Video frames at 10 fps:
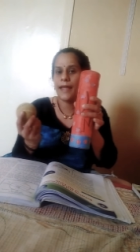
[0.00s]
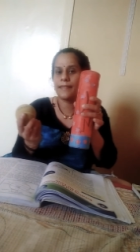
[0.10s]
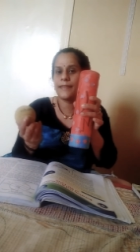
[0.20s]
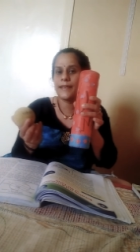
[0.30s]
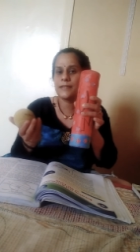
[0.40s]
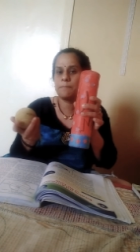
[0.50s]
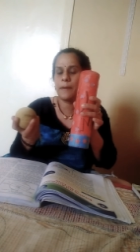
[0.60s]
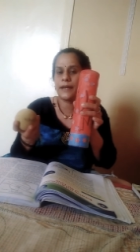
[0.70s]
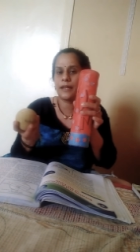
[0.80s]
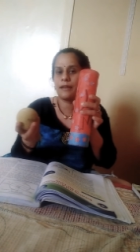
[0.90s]
and this
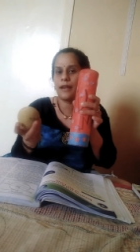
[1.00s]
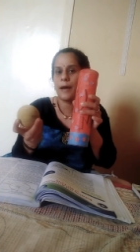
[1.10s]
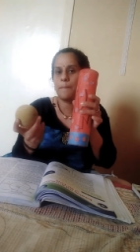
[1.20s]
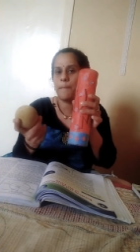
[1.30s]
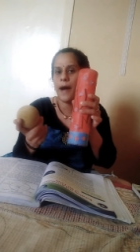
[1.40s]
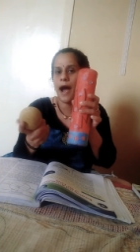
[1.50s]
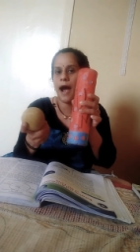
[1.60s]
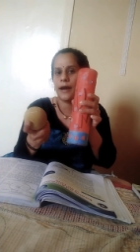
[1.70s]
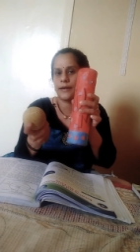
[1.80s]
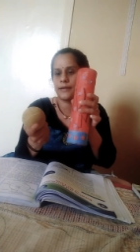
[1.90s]
particular
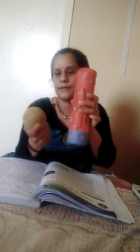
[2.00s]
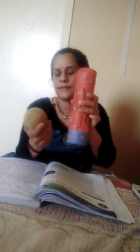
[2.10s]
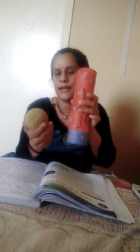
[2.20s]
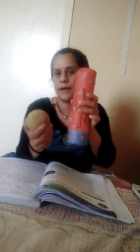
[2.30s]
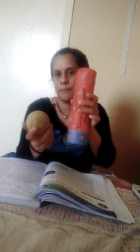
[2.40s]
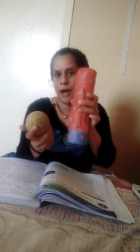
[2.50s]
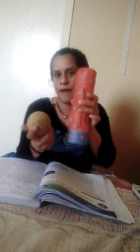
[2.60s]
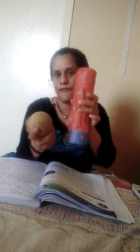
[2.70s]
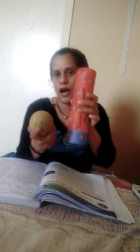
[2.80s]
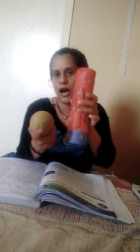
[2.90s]
part, so
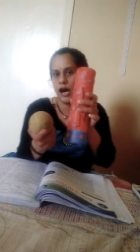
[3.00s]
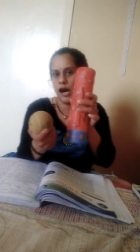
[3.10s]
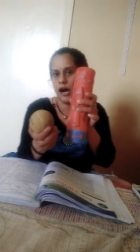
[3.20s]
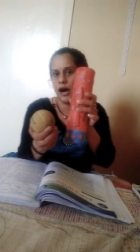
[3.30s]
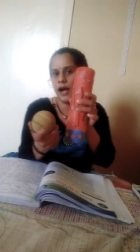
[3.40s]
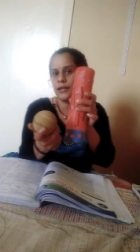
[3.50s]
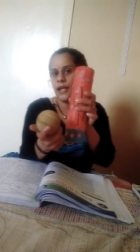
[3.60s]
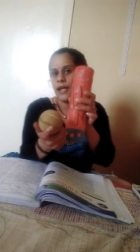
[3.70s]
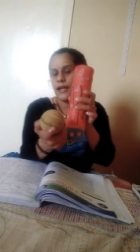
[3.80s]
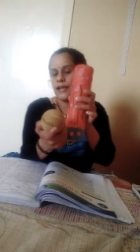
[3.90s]
our
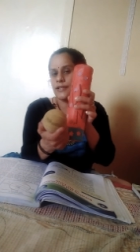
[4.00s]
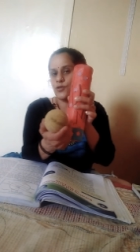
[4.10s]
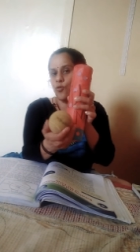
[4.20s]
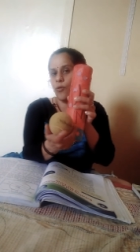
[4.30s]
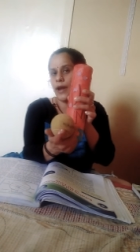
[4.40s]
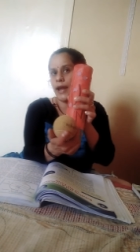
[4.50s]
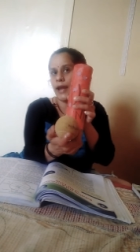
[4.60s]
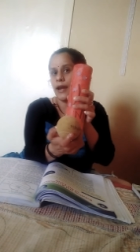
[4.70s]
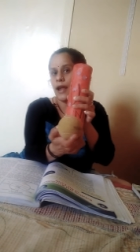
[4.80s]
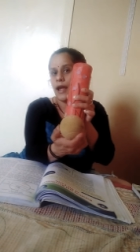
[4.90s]
earth is
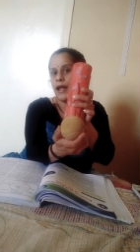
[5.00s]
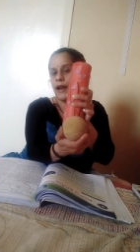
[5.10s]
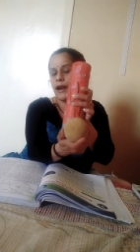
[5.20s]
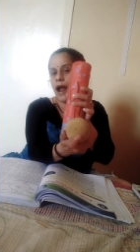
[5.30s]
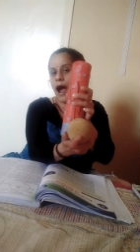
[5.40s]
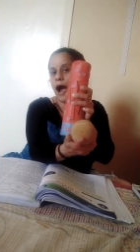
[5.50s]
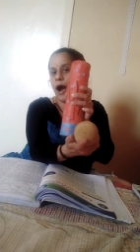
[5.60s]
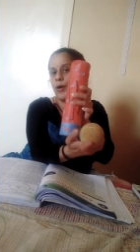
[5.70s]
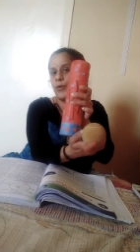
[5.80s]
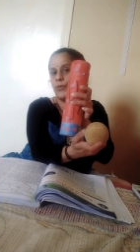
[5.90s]
going
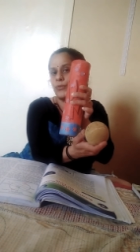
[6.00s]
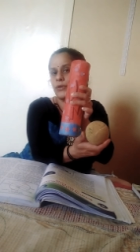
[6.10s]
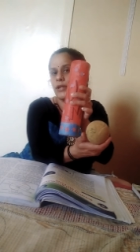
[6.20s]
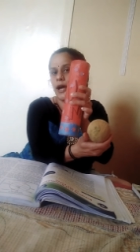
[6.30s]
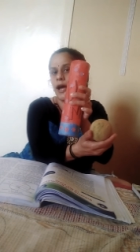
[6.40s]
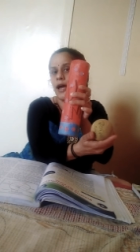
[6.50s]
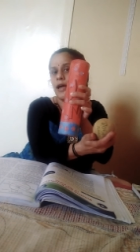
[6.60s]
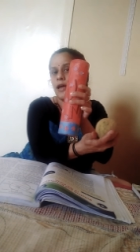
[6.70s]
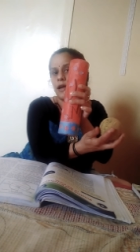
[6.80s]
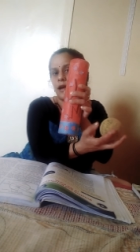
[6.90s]
around
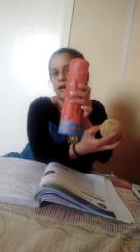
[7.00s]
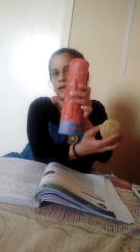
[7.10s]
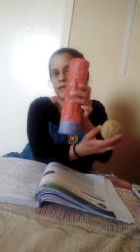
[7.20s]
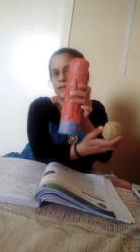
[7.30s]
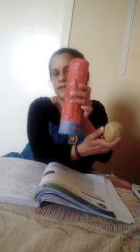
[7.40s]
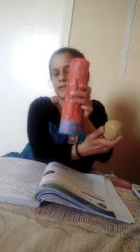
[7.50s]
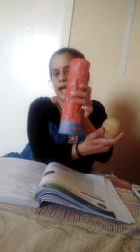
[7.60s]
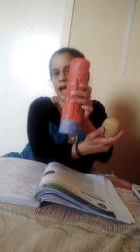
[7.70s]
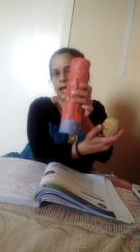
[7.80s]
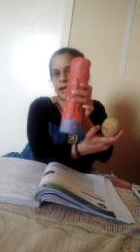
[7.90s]
the
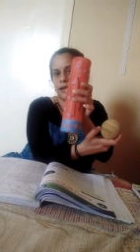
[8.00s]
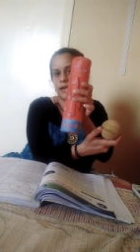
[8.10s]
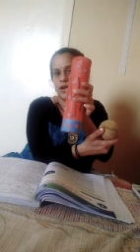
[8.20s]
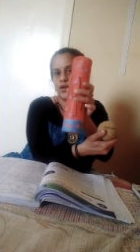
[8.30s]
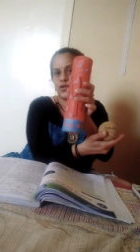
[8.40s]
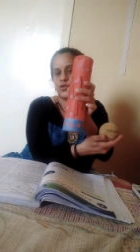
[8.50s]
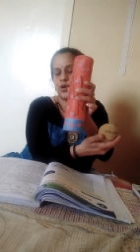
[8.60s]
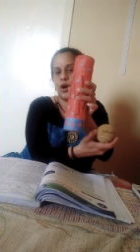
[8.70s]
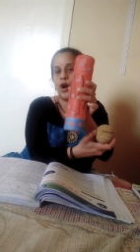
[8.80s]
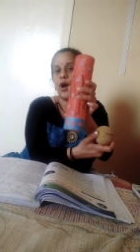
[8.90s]
sun. So